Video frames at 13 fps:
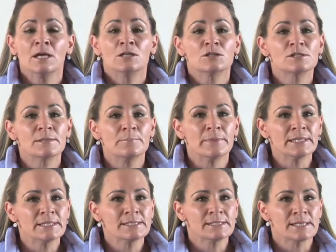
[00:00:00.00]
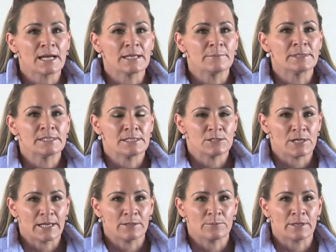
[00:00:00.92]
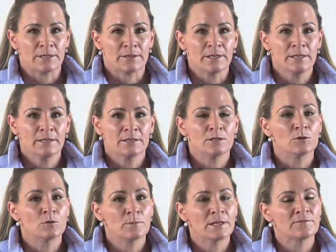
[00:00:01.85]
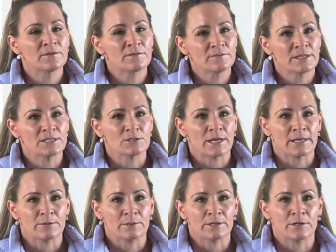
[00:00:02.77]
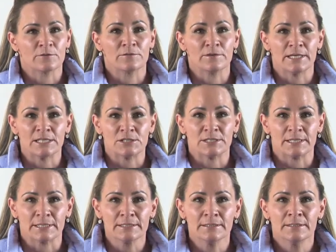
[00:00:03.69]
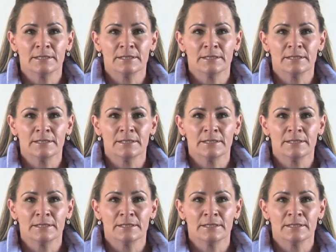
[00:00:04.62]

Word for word: To submit assignments in January, normally 15 January of each year,